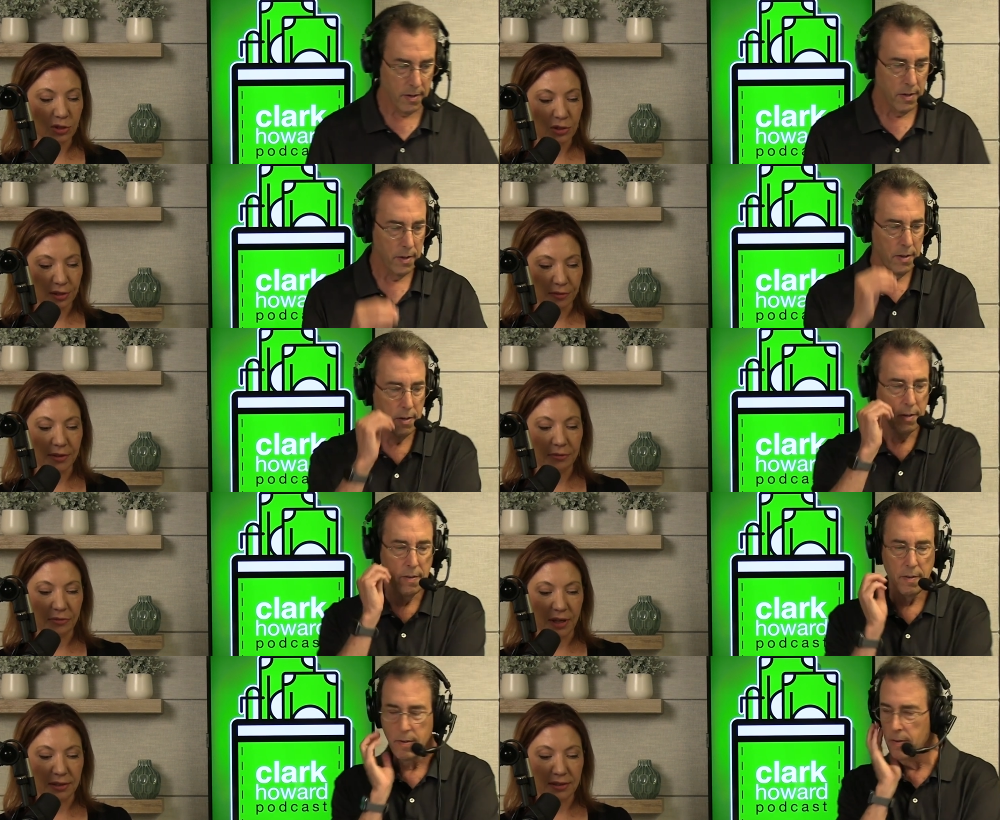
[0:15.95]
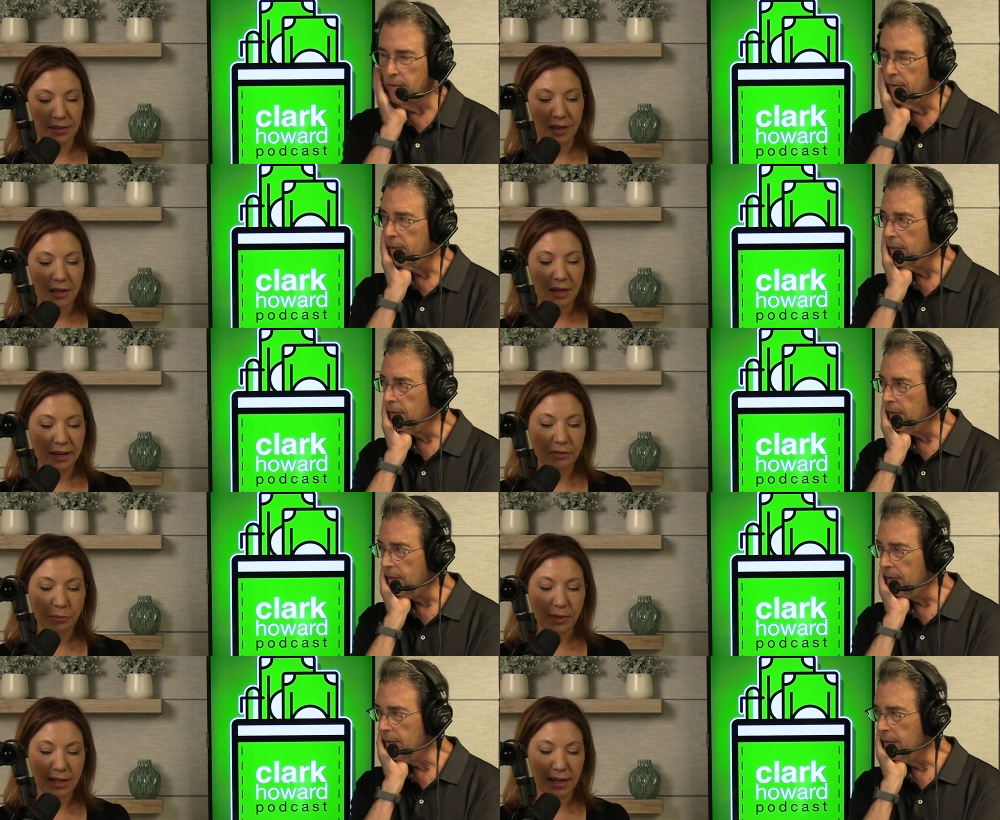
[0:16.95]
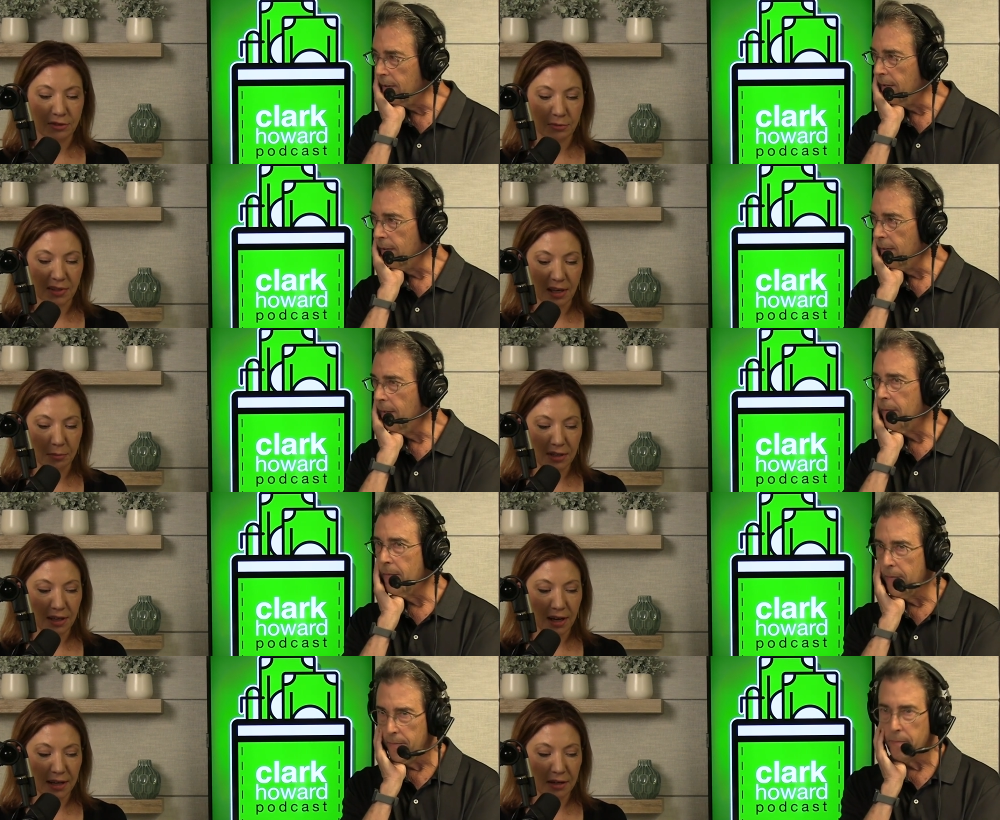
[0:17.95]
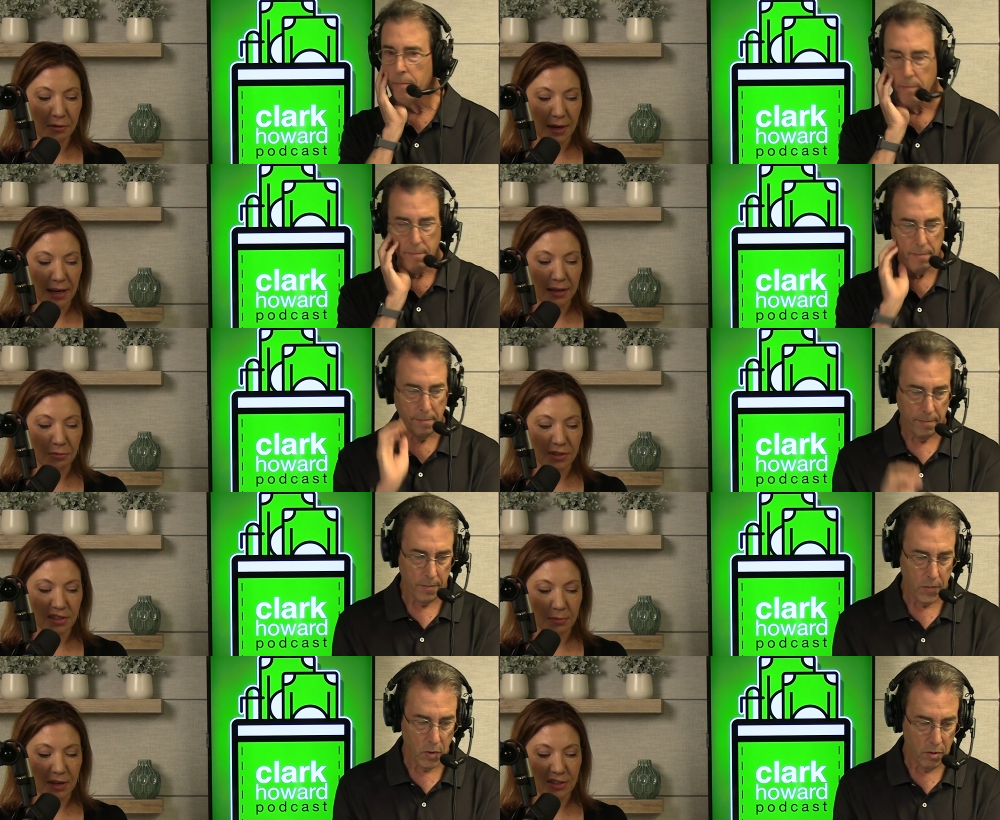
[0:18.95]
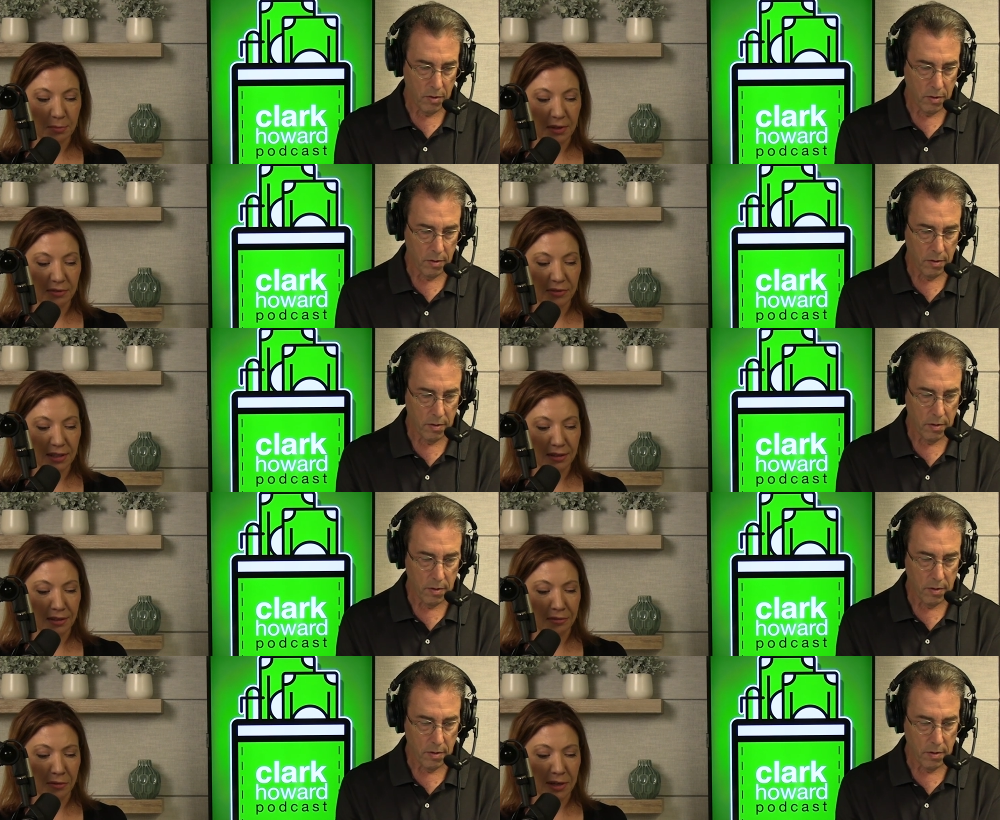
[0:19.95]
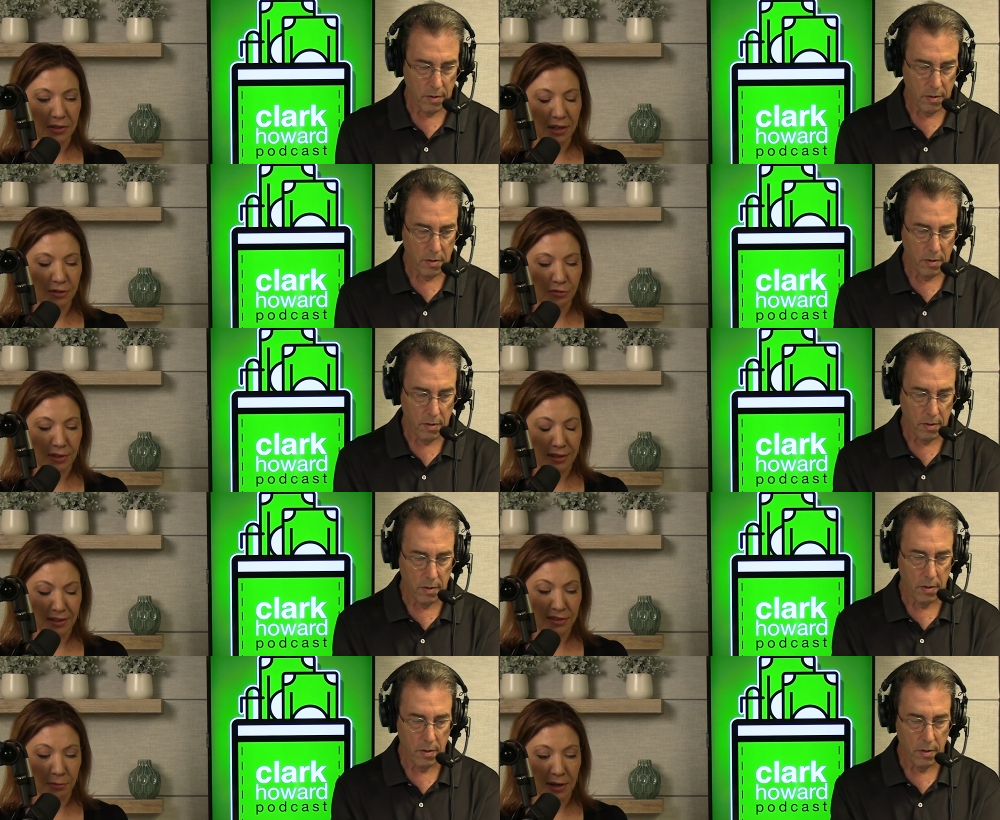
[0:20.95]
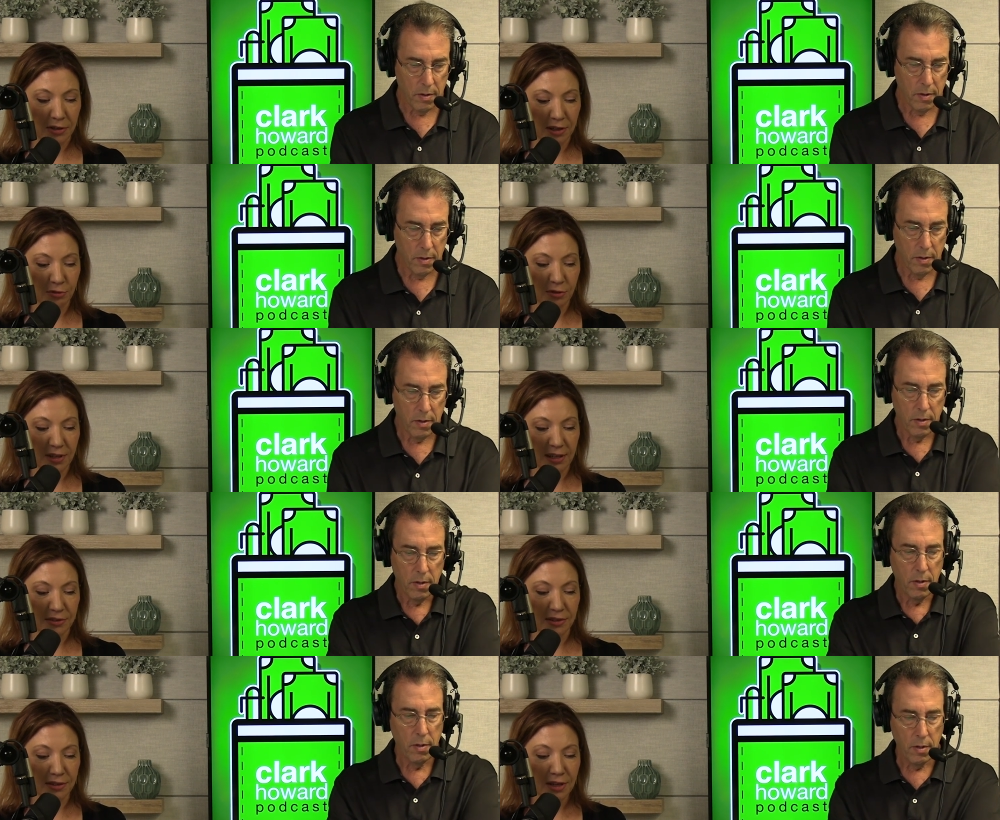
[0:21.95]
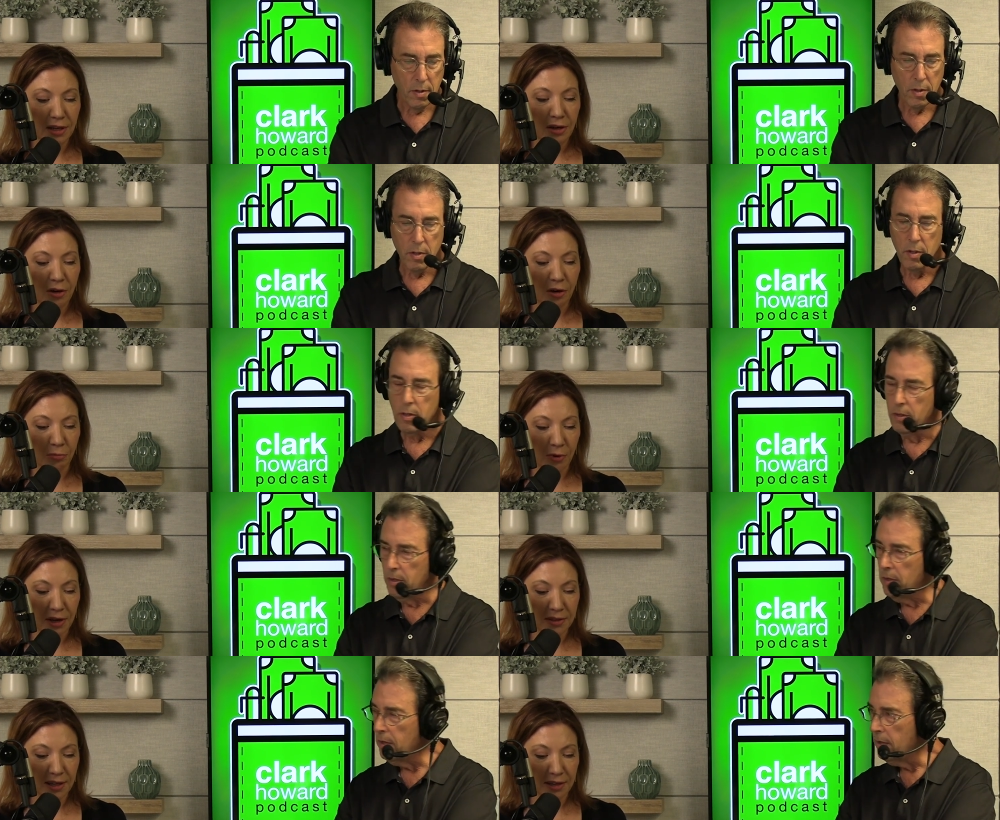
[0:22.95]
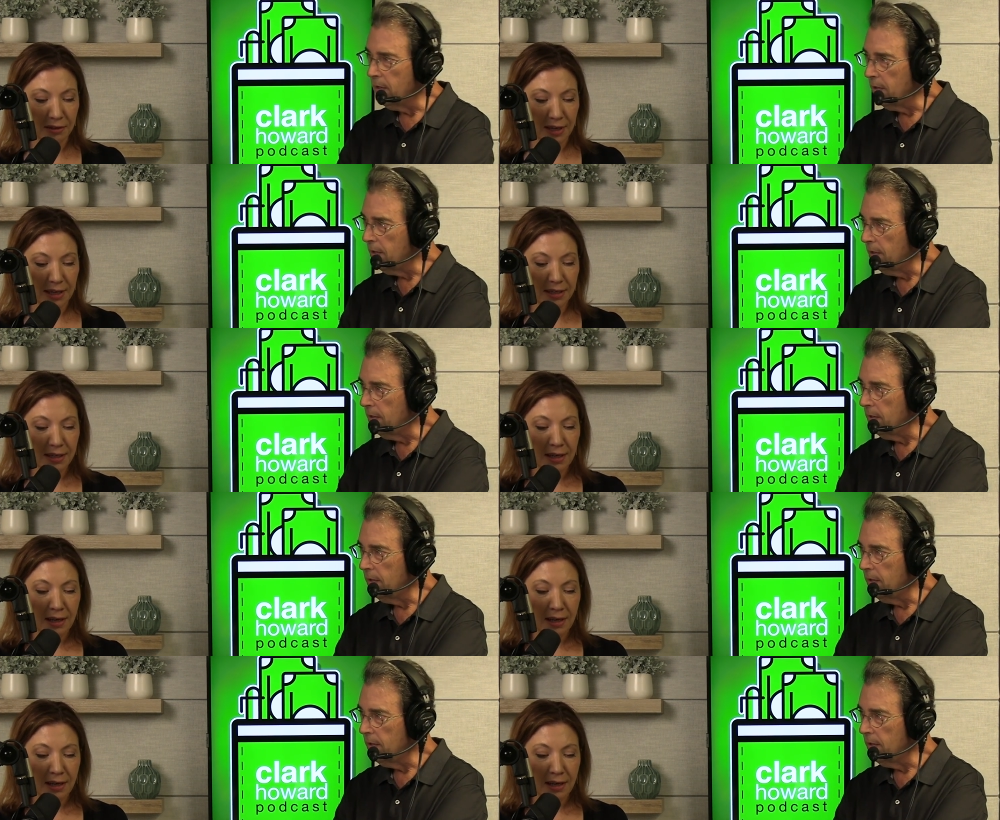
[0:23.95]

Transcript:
Speaker 1: conservative funds. I have three accounts with them an IRA with a spouse benefit of around 100 and that's around 100,000, a Roth IRA